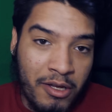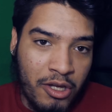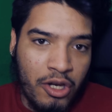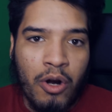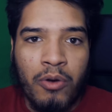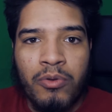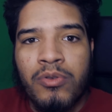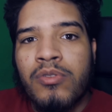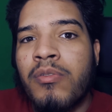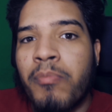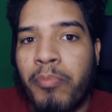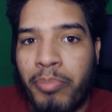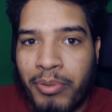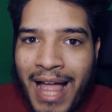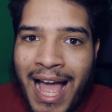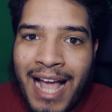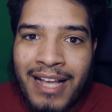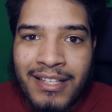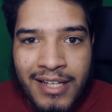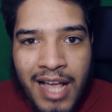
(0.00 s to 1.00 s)
you know,
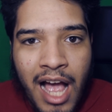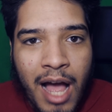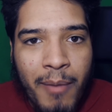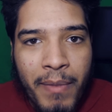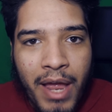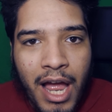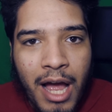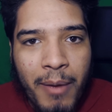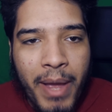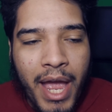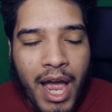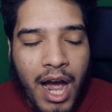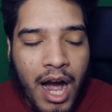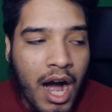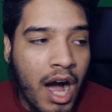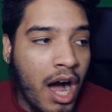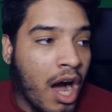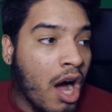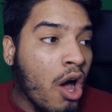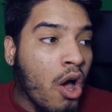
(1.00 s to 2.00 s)
Black's
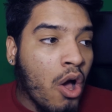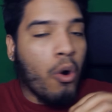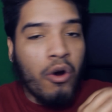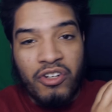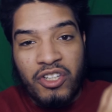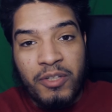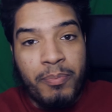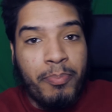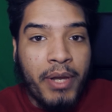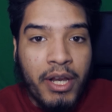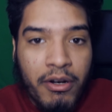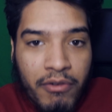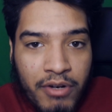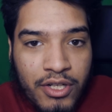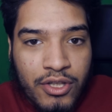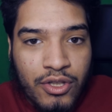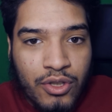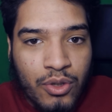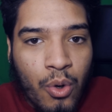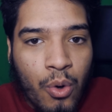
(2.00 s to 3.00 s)
Kamehameha or
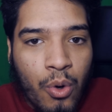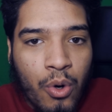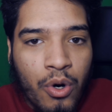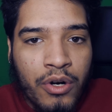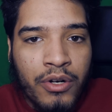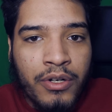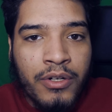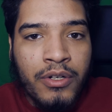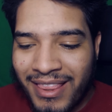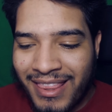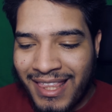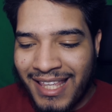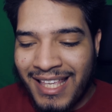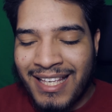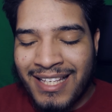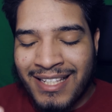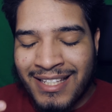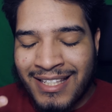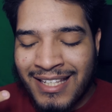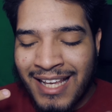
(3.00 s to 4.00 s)
Spirit Sword, but
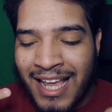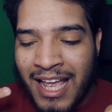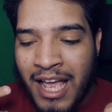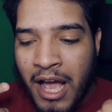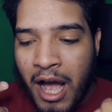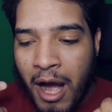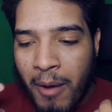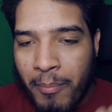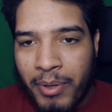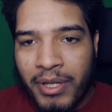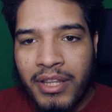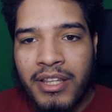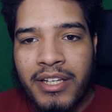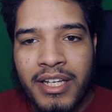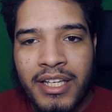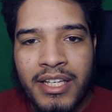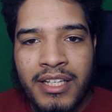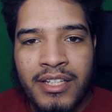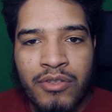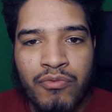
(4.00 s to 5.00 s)
these
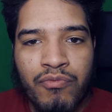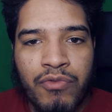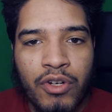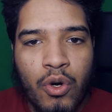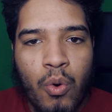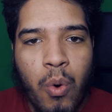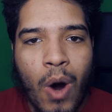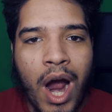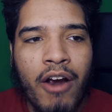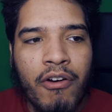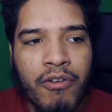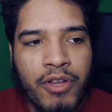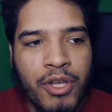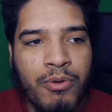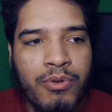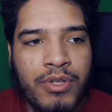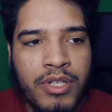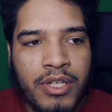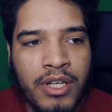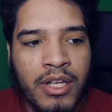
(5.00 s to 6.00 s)
abilities require
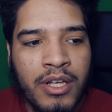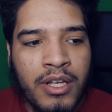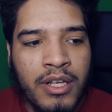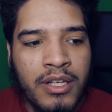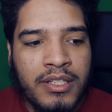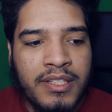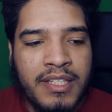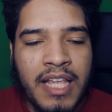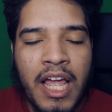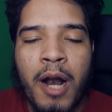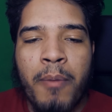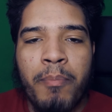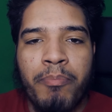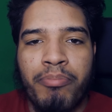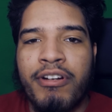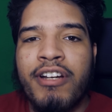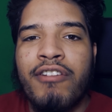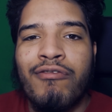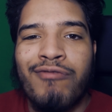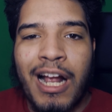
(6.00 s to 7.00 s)
you to set
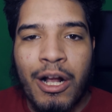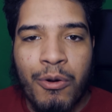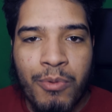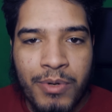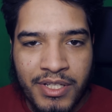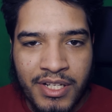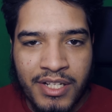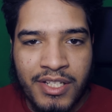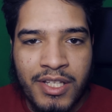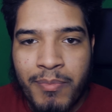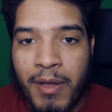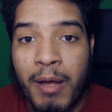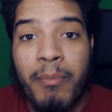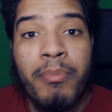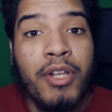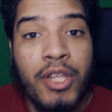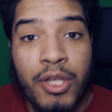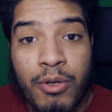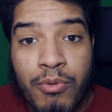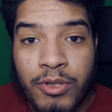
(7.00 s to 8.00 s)
up prerequisites to be
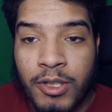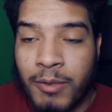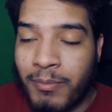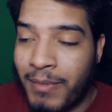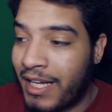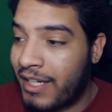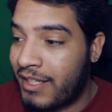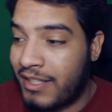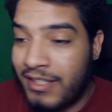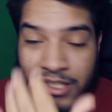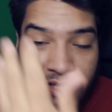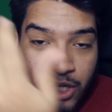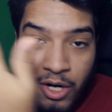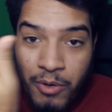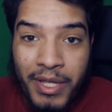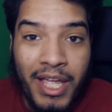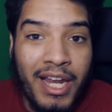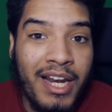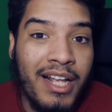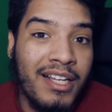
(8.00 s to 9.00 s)
able to use them, like, you
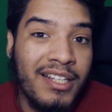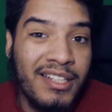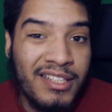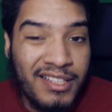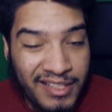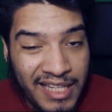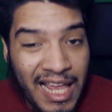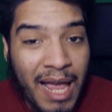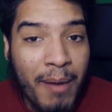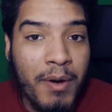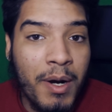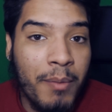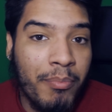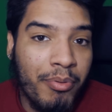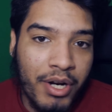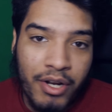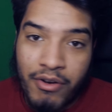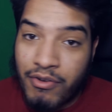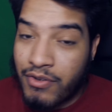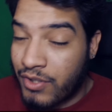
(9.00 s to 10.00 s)
know, getting a stamina
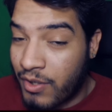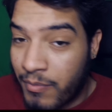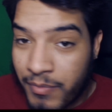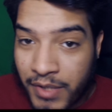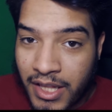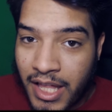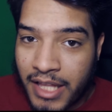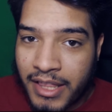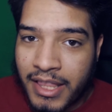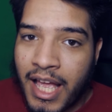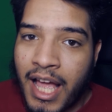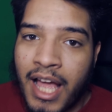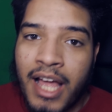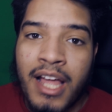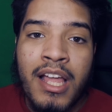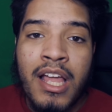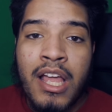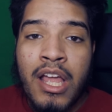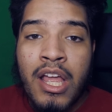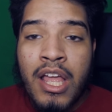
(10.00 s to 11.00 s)
break or something like that.